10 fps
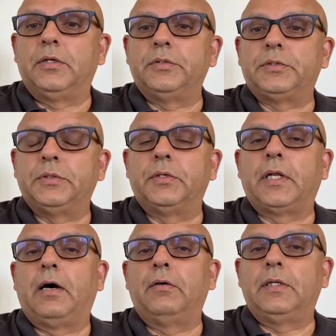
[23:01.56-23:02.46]
to sort
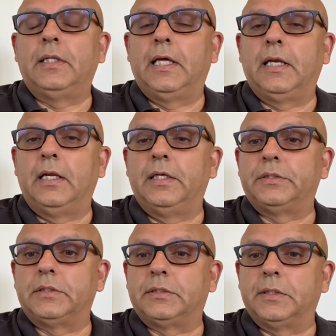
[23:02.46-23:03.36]
out their
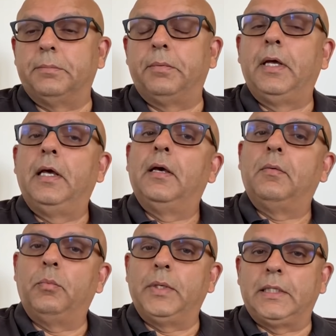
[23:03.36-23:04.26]
relationship
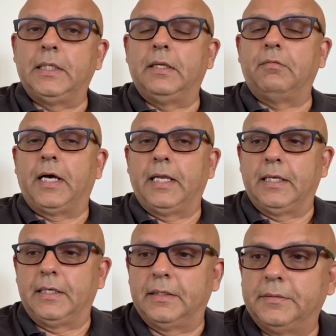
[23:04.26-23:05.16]
with the divine.
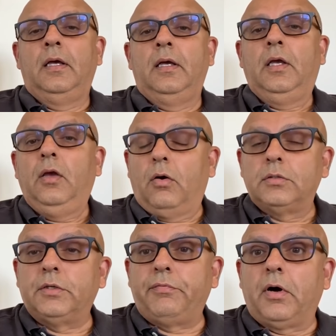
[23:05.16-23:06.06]
He
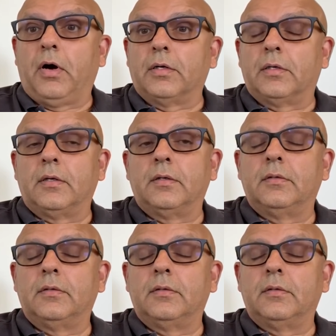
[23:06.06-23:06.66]
also forgot